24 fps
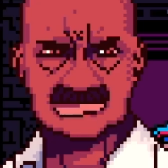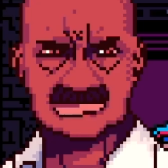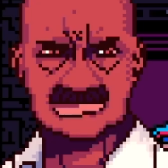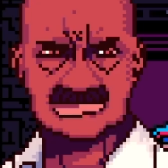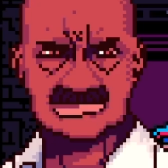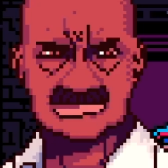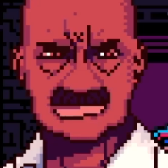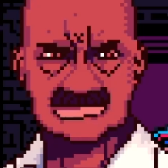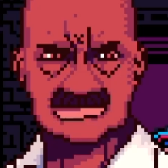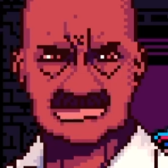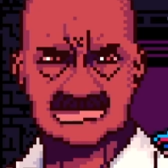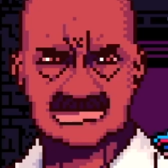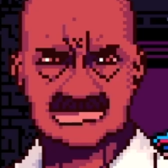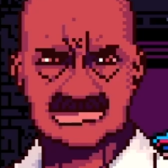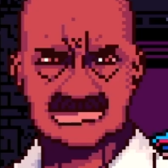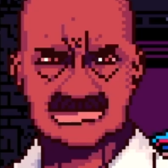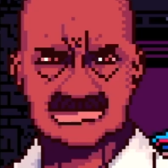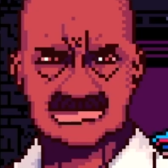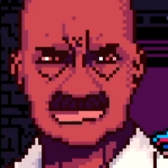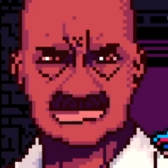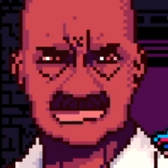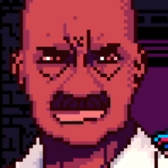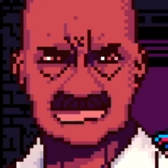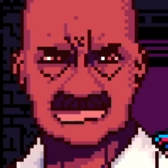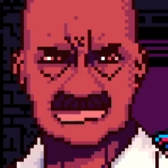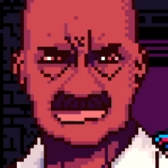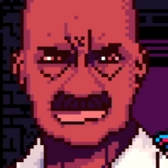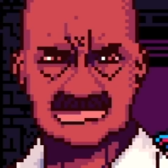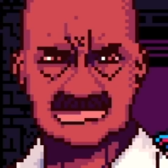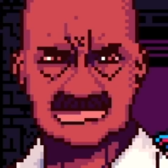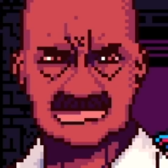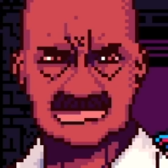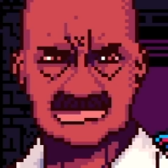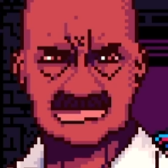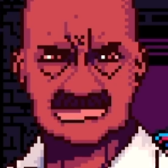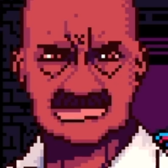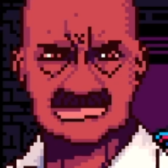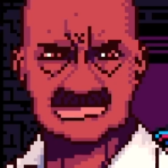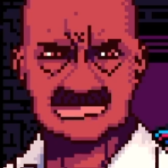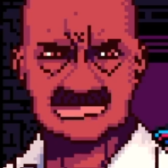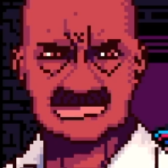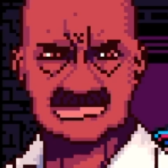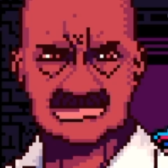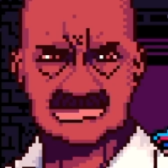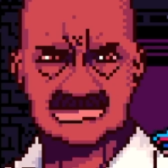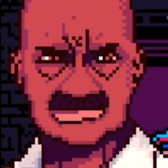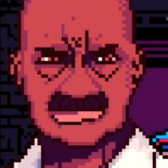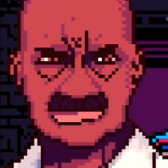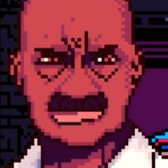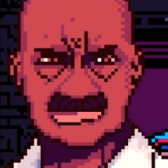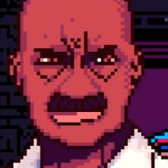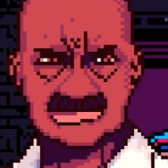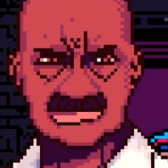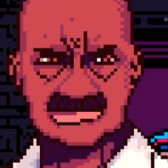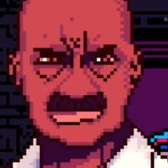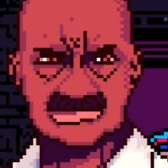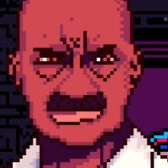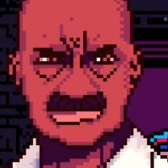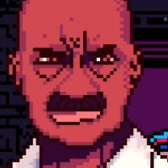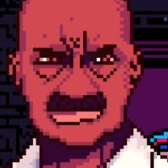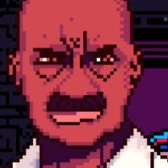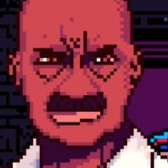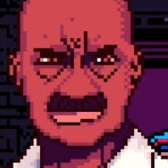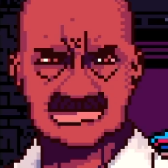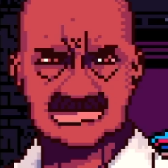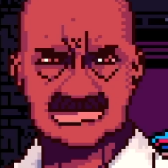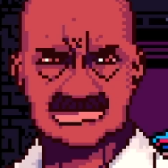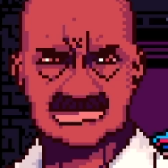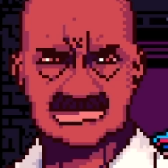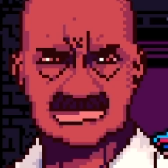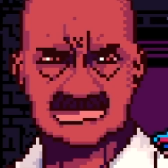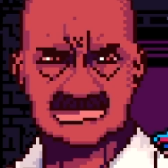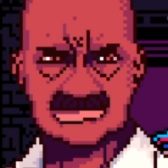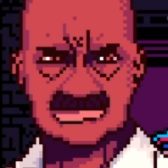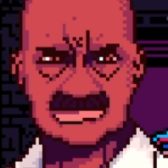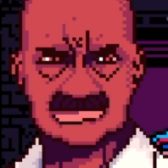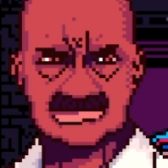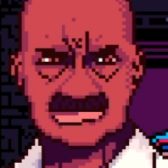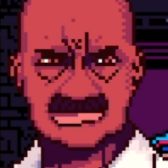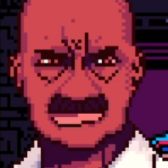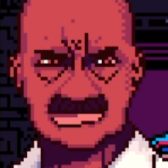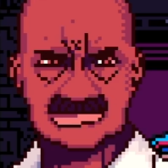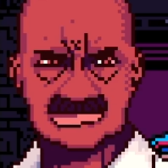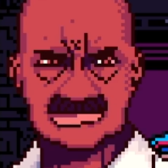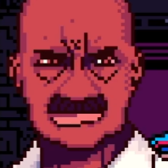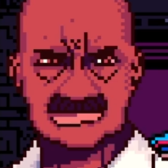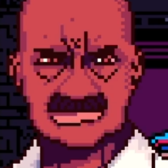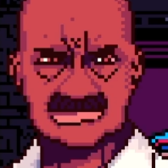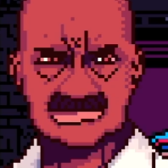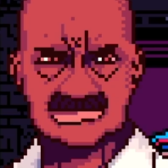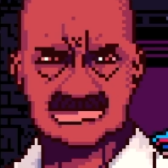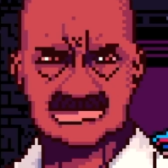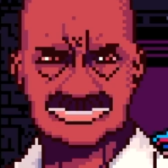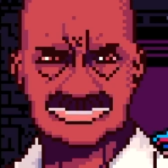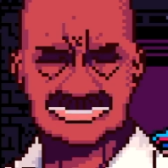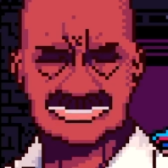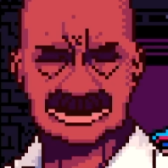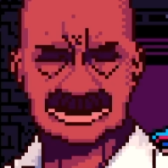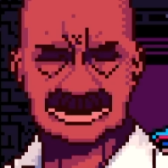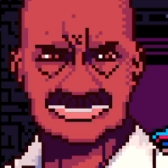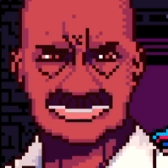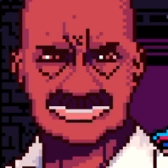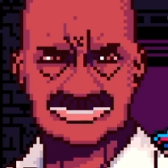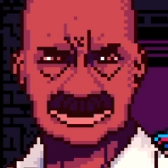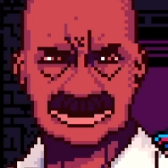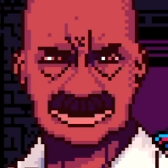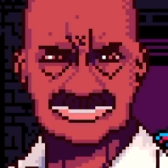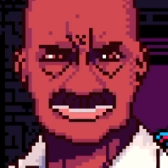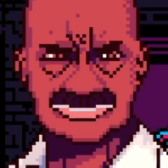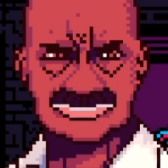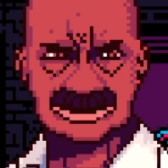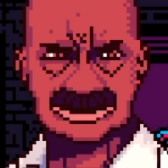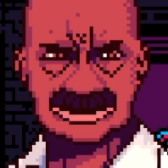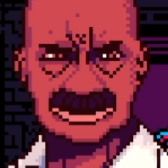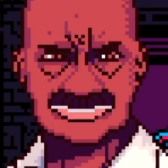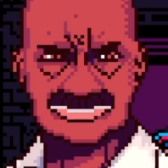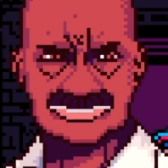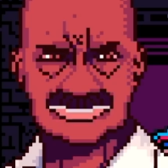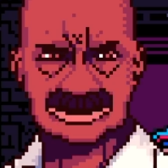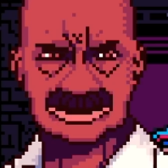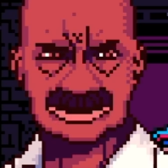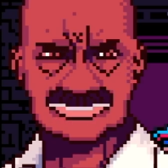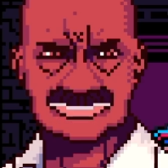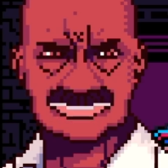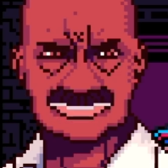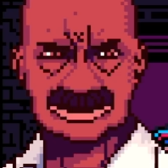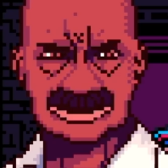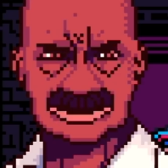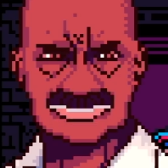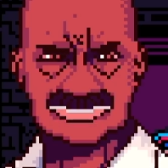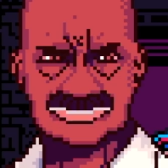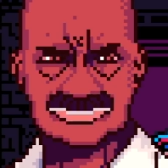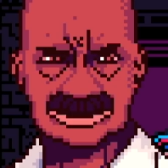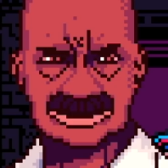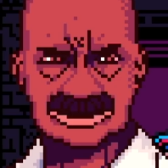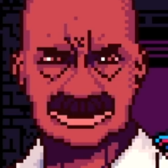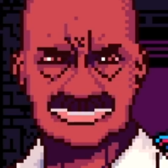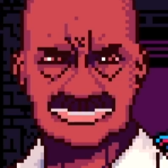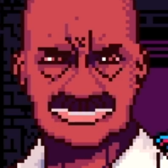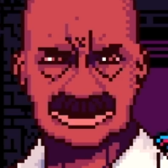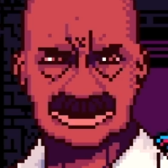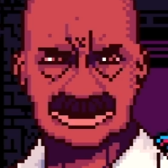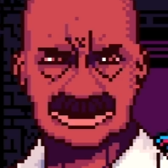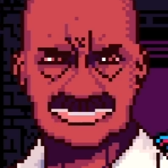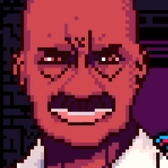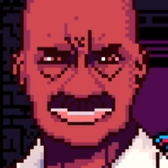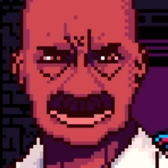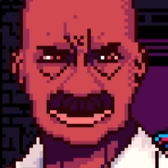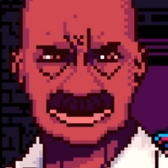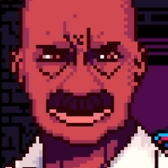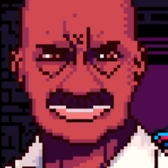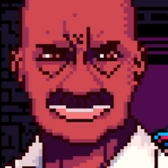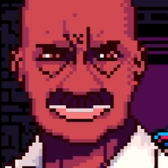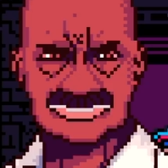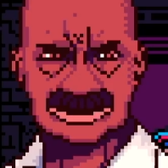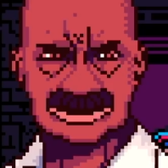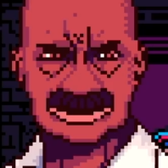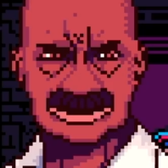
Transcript: style dialogue, or that truth or dare mini game. So yeah,